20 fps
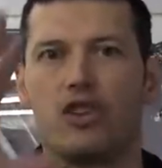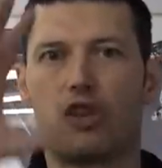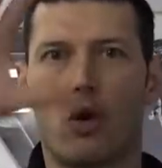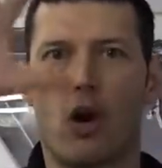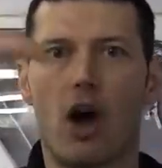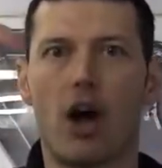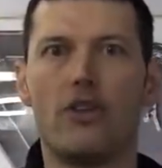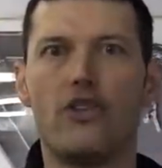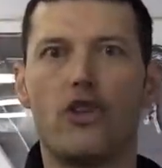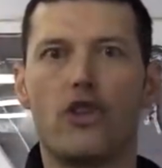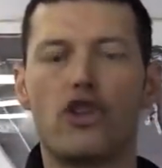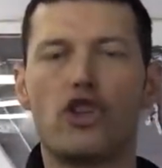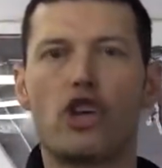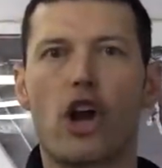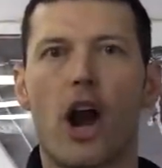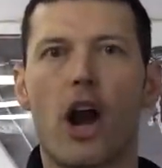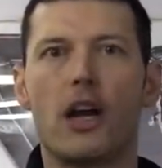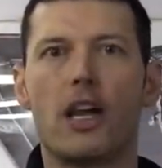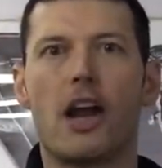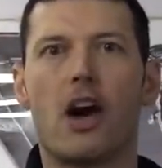So on your
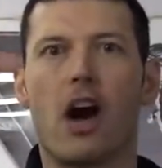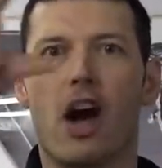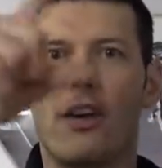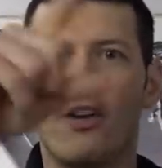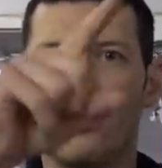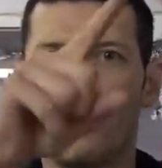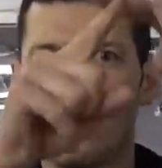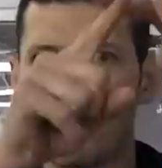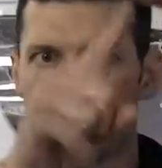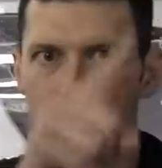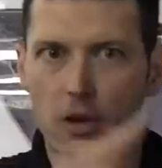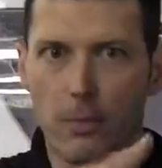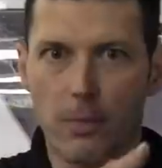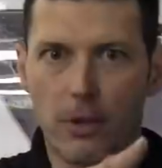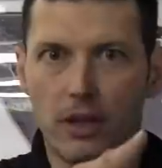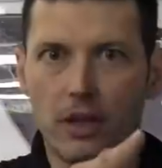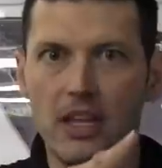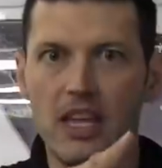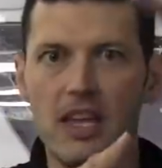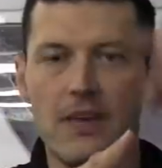chart now, underneath your
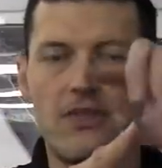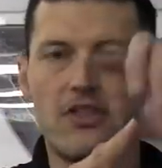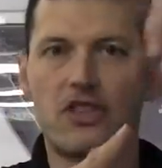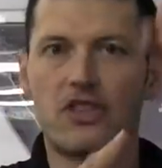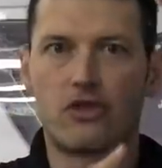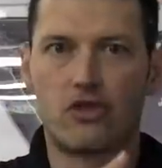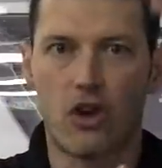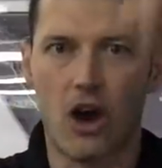beliefs,